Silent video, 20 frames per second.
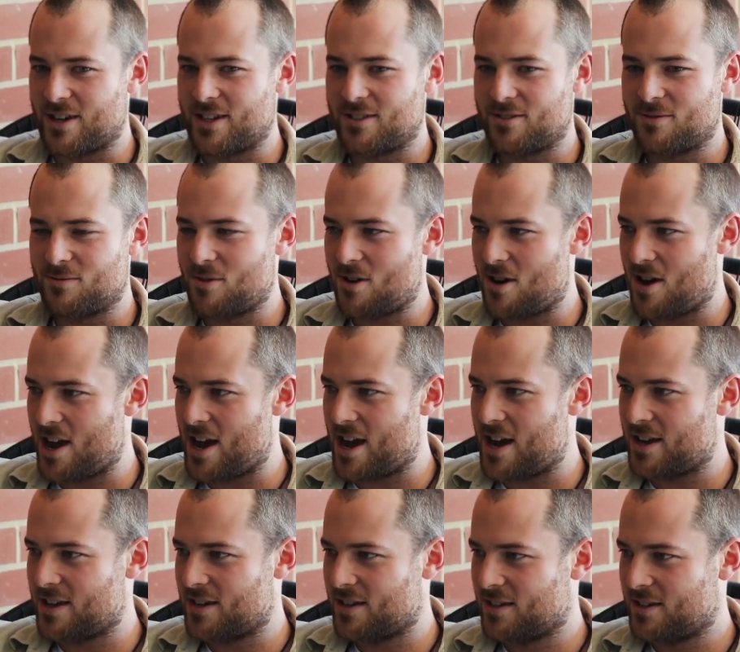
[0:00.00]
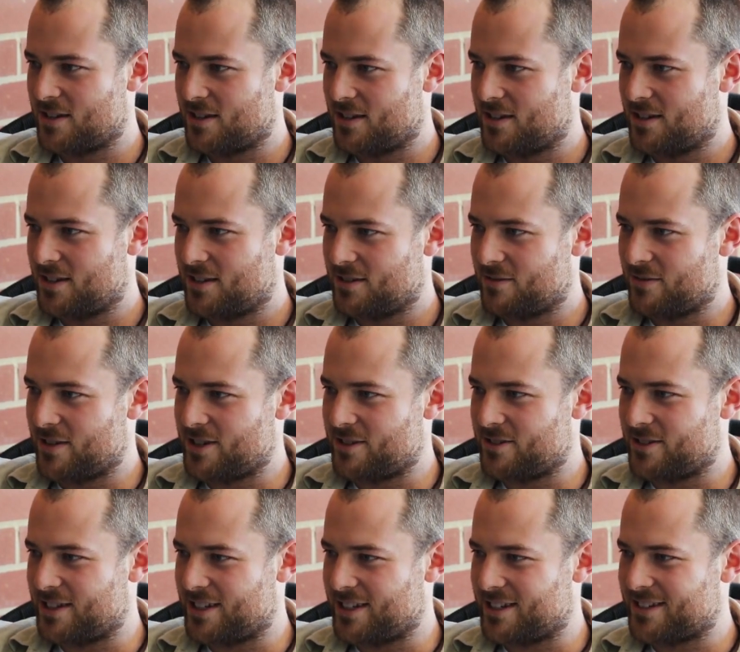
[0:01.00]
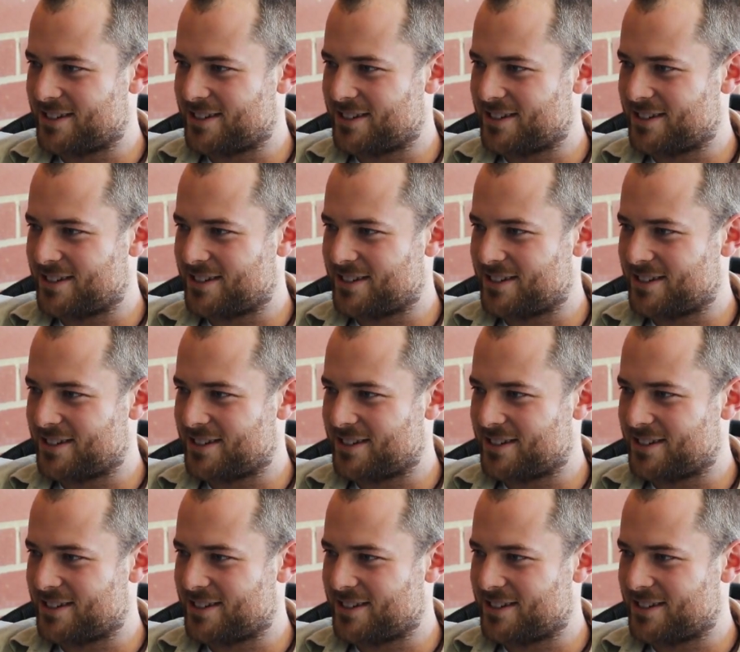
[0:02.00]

the reason why we're doing